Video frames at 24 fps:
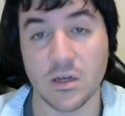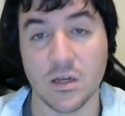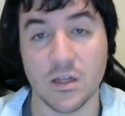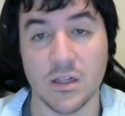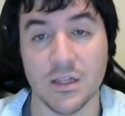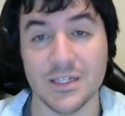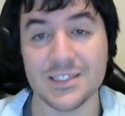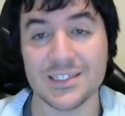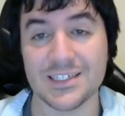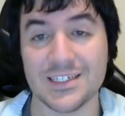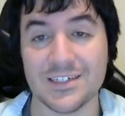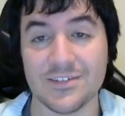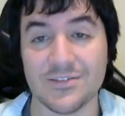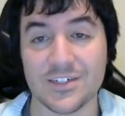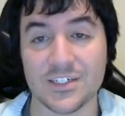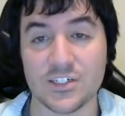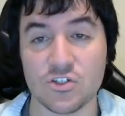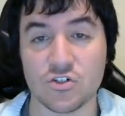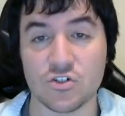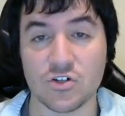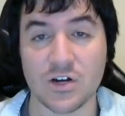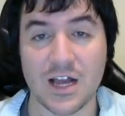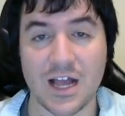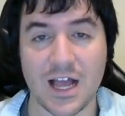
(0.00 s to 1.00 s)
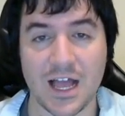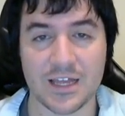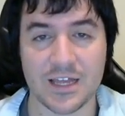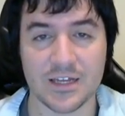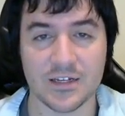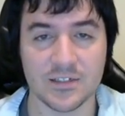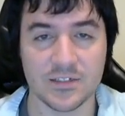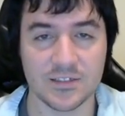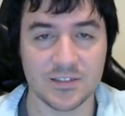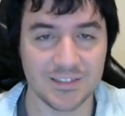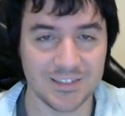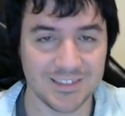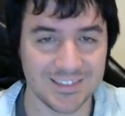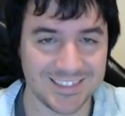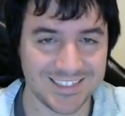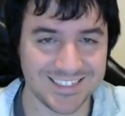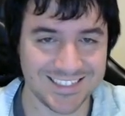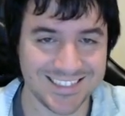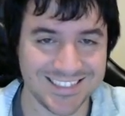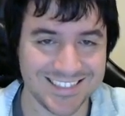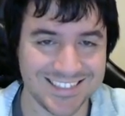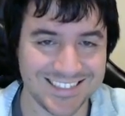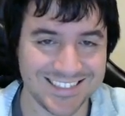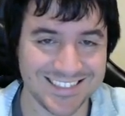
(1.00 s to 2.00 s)
Let's give it a try.
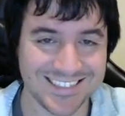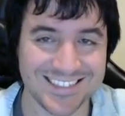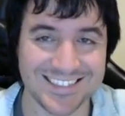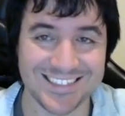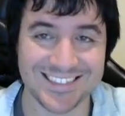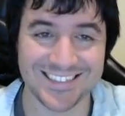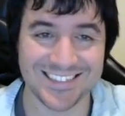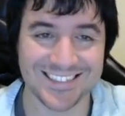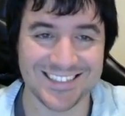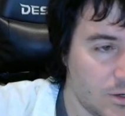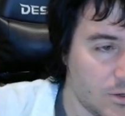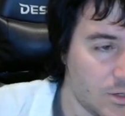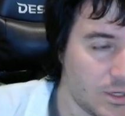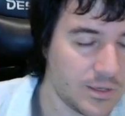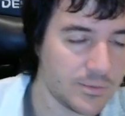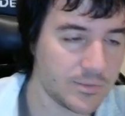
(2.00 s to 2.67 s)
Okay,